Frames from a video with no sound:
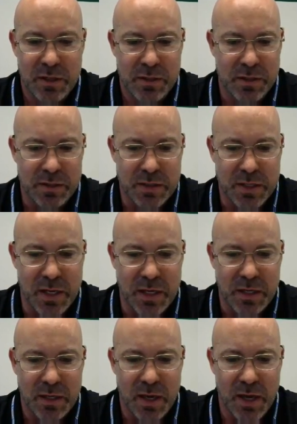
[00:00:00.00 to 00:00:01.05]
Let's
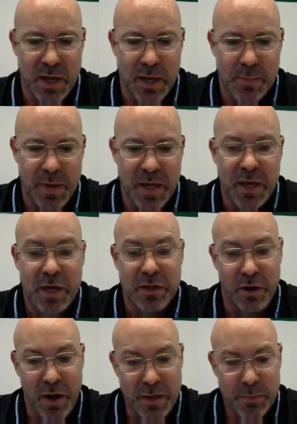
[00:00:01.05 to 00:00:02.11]
see.
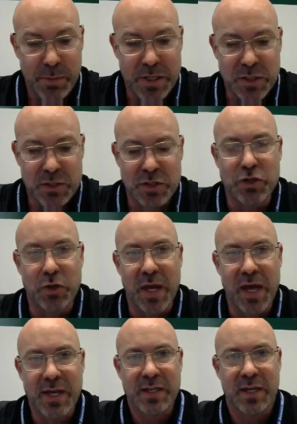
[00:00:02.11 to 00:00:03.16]
There are other places that you
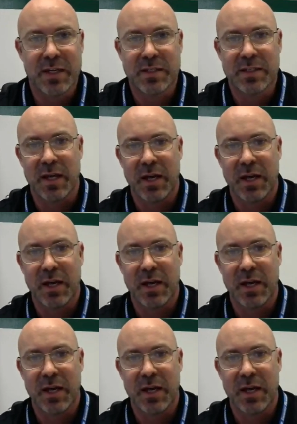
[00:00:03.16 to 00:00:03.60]
can get